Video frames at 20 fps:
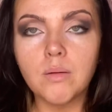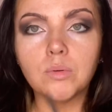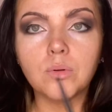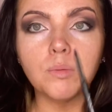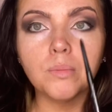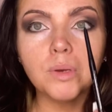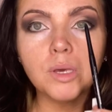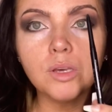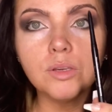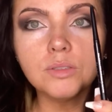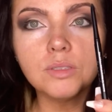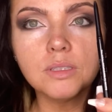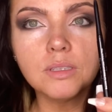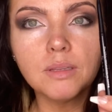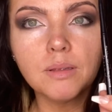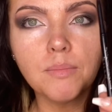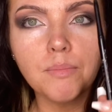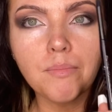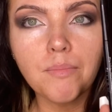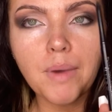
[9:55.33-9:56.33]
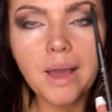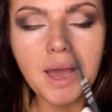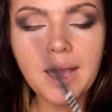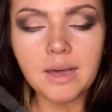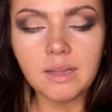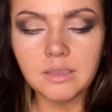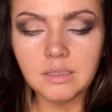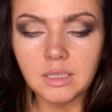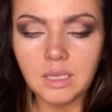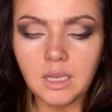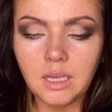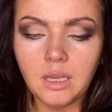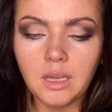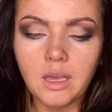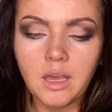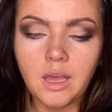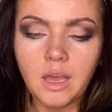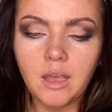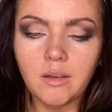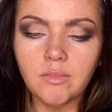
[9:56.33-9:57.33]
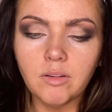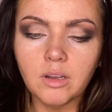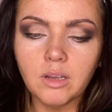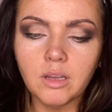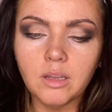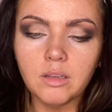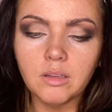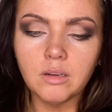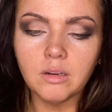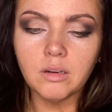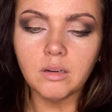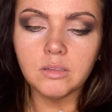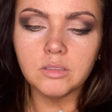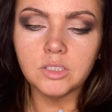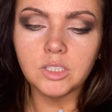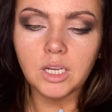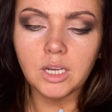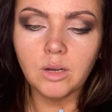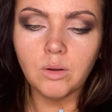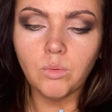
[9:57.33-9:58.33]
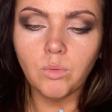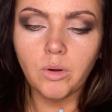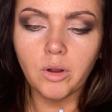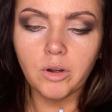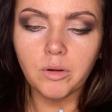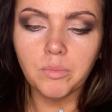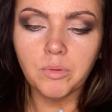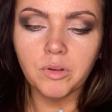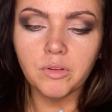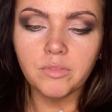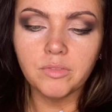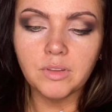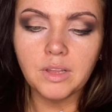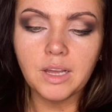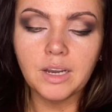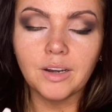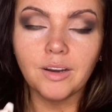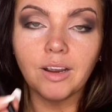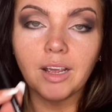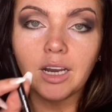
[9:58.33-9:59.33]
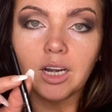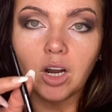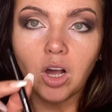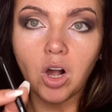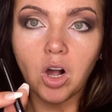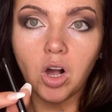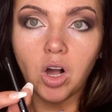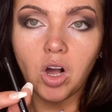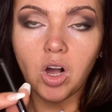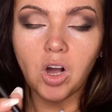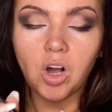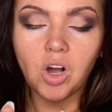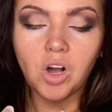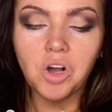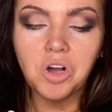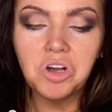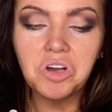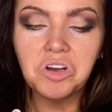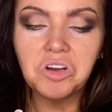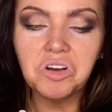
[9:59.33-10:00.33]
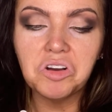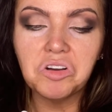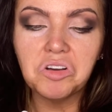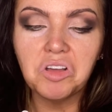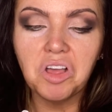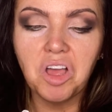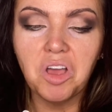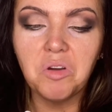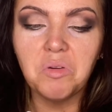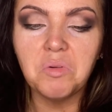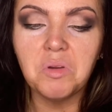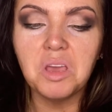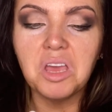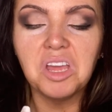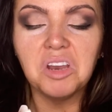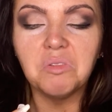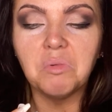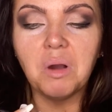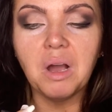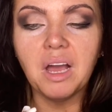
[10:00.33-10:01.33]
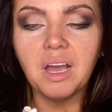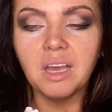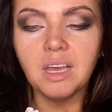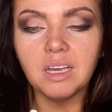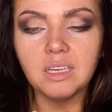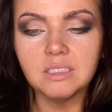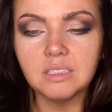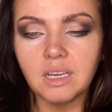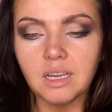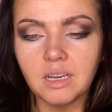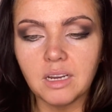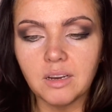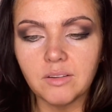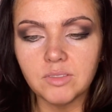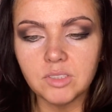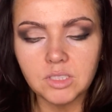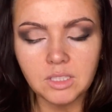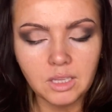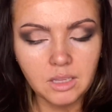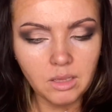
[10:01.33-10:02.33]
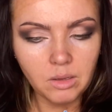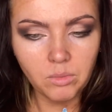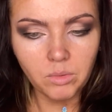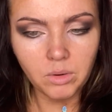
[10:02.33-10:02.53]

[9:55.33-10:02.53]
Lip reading: I'm gonna be using the Mally Evercolor Gel Waterproof Liner in O-N-Y-X, I can never say that